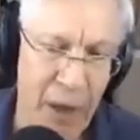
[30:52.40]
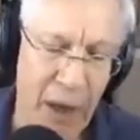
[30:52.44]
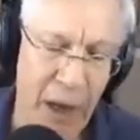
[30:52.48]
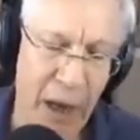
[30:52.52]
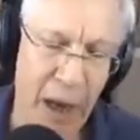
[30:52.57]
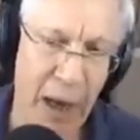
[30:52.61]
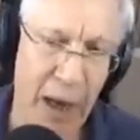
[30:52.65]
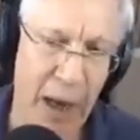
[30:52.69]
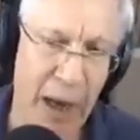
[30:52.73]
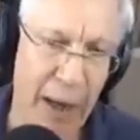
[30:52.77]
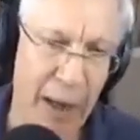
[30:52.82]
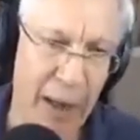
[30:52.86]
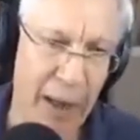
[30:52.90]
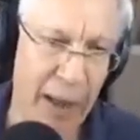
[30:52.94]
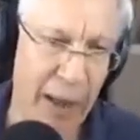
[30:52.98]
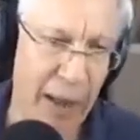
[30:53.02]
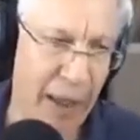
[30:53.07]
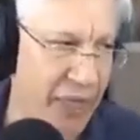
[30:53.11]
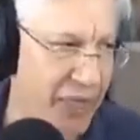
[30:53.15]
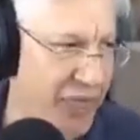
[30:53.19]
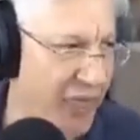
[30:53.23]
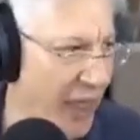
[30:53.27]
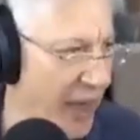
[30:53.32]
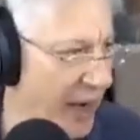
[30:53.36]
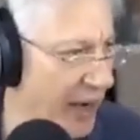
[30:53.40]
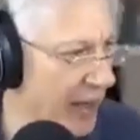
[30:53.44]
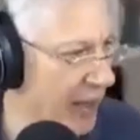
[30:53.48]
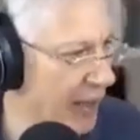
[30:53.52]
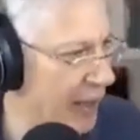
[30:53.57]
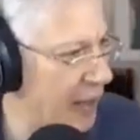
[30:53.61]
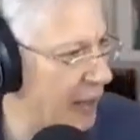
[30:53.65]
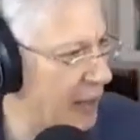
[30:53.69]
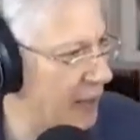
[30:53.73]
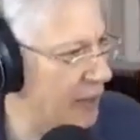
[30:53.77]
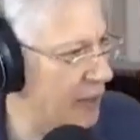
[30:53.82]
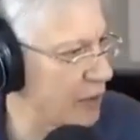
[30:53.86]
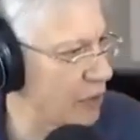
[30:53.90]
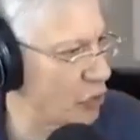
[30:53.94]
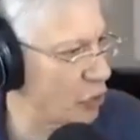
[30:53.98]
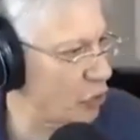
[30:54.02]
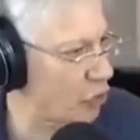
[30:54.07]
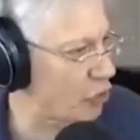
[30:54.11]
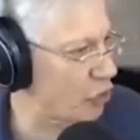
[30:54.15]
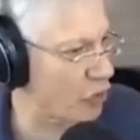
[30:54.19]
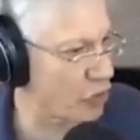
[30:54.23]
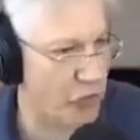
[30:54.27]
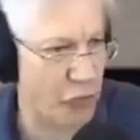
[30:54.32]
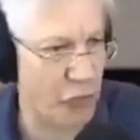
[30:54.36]
uh, then uh, you
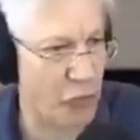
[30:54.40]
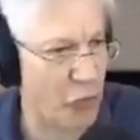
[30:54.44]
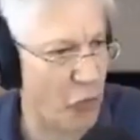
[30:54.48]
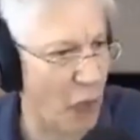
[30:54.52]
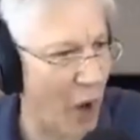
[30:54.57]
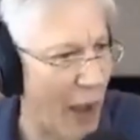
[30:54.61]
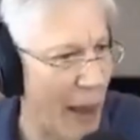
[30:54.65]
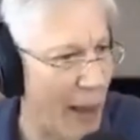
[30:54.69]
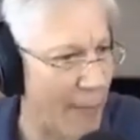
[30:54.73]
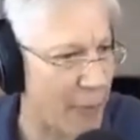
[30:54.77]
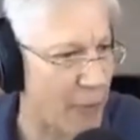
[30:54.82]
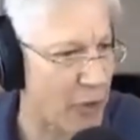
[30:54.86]
should subscribe